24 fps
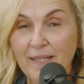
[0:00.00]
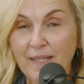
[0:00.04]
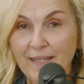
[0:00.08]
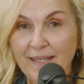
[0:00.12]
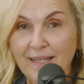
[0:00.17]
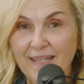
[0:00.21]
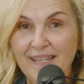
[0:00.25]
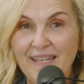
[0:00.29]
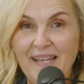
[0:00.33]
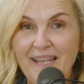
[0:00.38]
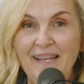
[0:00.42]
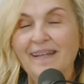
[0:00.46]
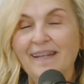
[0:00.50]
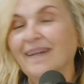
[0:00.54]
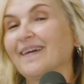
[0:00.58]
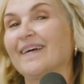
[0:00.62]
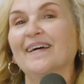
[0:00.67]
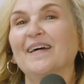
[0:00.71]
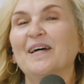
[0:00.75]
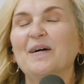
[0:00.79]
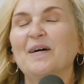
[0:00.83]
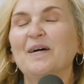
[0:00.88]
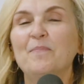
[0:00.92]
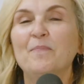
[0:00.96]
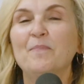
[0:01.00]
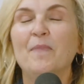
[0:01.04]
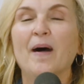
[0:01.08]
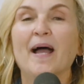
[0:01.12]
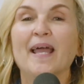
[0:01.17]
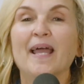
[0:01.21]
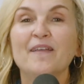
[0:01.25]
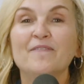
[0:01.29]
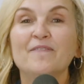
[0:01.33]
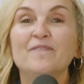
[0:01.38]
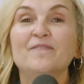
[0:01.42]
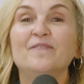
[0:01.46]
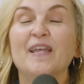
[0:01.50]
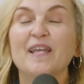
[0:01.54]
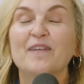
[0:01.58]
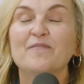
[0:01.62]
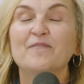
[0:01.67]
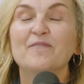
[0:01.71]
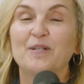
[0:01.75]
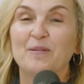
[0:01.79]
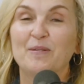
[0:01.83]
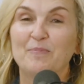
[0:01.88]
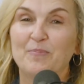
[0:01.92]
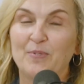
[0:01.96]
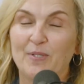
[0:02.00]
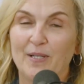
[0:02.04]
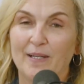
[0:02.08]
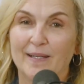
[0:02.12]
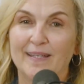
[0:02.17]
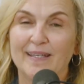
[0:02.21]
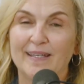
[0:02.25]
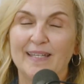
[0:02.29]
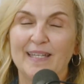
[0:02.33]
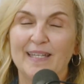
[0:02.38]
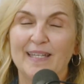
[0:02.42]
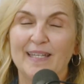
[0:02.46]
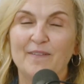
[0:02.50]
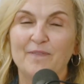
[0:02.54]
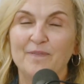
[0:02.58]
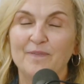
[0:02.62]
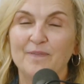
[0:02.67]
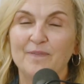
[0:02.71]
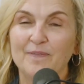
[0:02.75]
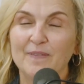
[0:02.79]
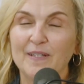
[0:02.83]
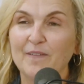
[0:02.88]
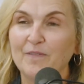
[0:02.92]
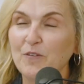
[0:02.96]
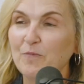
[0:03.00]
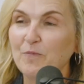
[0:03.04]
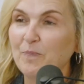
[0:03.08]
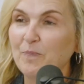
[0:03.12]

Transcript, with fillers: me, my favorite book, if